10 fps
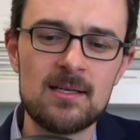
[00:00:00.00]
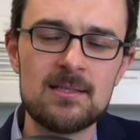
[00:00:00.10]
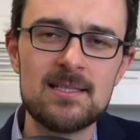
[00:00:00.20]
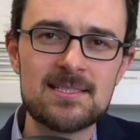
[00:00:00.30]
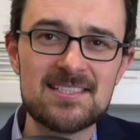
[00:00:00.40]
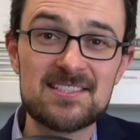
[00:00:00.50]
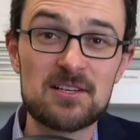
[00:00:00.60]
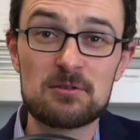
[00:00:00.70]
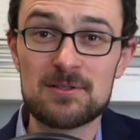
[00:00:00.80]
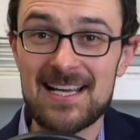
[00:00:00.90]
This is
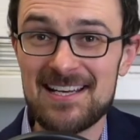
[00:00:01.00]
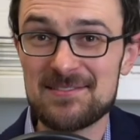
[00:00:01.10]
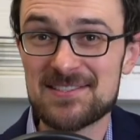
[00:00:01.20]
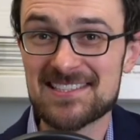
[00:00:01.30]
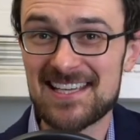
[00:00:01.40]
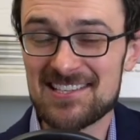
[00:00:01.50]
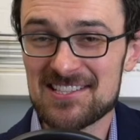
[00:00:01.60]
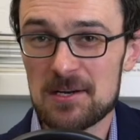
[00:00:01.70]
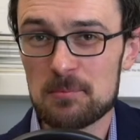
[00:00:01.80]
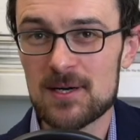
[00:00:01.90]
the creative
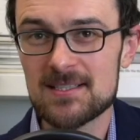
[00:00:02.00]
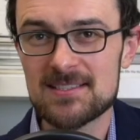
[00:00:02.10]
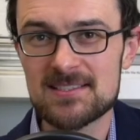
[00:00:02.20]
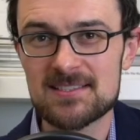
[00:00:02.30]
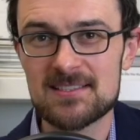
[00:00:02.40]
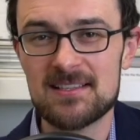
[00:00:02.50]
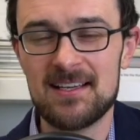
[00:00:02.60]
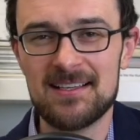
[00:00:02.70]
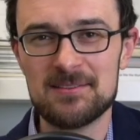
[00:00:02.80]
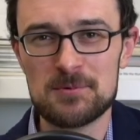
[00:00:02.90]
sketching apprentice,
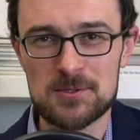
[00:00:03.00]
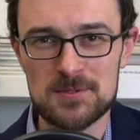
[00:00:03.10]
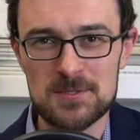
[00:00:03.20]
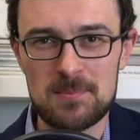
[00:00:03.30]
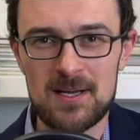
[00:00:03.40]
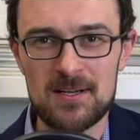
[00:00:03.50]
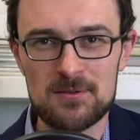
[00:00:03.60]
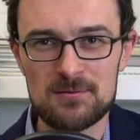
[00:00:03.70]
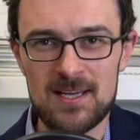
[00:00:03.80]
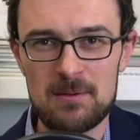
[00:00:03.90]
which was part
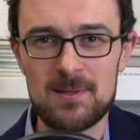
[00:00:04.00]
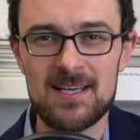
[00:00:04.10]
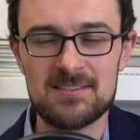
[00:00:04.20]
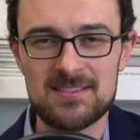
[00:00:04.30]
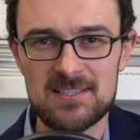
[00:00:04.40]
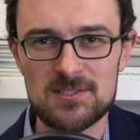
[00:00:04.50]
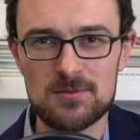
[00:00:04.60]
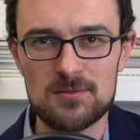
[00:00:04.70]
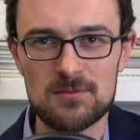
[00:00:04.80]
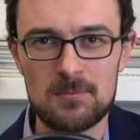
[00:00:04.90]
of a PhD
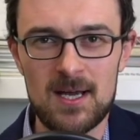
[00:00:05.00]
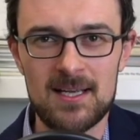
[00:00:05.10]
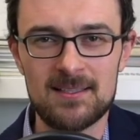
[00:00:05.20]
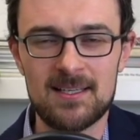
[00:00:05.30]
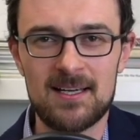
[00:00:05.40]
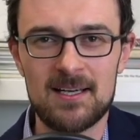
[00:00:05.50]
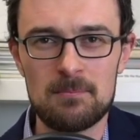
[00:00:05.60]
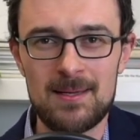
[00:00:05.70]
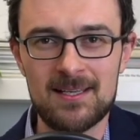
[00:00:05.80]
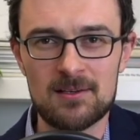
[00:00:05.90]
student of mine,
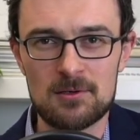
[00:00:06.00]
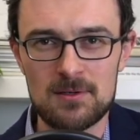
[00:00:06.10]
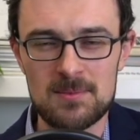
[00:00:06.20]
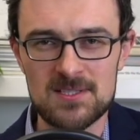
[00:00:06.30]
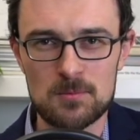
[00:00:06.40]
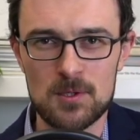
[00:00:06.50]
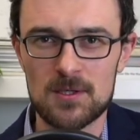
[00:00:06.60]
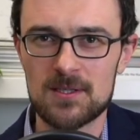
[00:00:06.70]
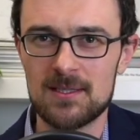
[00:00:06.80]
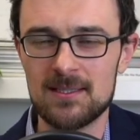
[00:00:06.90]
Pega Karimi's
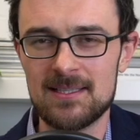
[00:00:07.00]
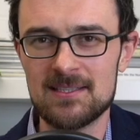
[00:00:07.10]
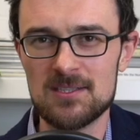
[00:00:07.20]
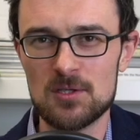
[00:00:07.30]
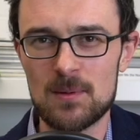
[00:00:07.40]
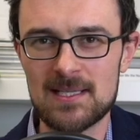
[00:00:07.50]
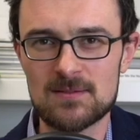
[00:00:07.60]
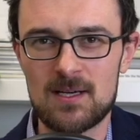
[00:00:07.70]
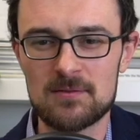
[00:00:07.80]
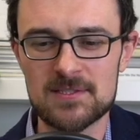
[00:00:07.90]
work in the US
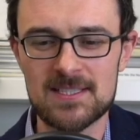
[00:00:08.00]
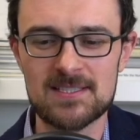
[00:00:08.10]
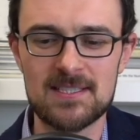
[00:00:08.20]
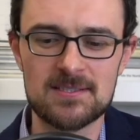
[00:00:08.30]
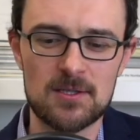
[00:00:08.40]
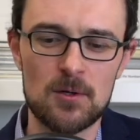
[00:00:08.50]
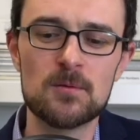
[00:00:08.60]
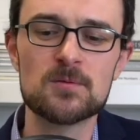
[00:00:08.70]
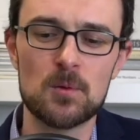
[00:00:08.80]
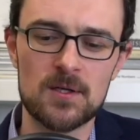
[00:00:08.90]
5 or 6 years ago.
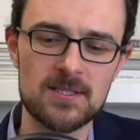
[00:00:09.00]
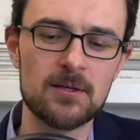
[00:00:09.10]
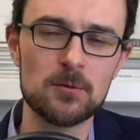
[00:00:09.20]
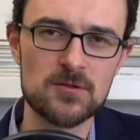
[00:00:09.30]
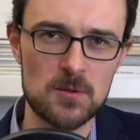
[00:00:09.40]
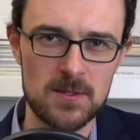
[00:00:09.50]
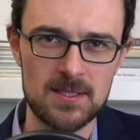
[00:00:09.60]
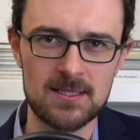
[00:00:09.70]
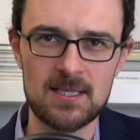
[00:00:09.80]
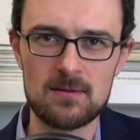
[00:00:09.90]
It was work done also with
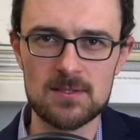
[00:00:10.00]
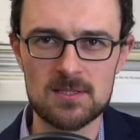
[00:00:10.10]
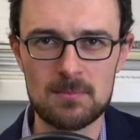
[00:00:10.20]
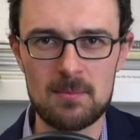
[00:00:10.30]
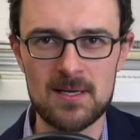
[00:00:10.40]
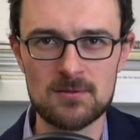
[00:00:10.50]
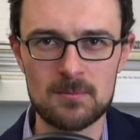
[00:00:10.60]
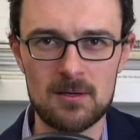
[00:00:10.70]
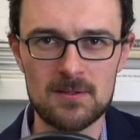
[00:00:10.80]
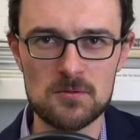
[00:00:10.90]
Nick Davis and my
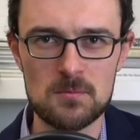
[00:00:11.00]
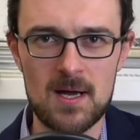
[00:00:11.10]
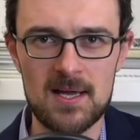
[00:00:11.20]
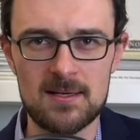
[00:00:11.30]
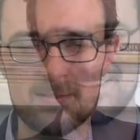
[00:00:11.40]
mentor, Mary Lou Meyer.